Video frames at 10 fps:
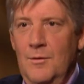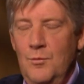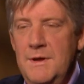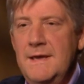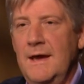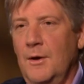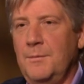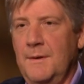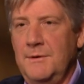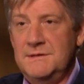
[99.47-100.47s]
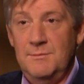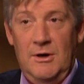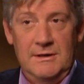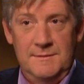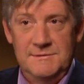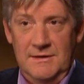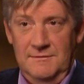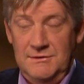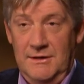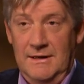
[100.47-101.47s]
We help companies market
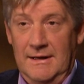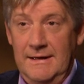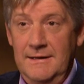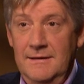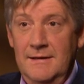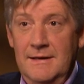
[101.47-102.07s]
themselves online.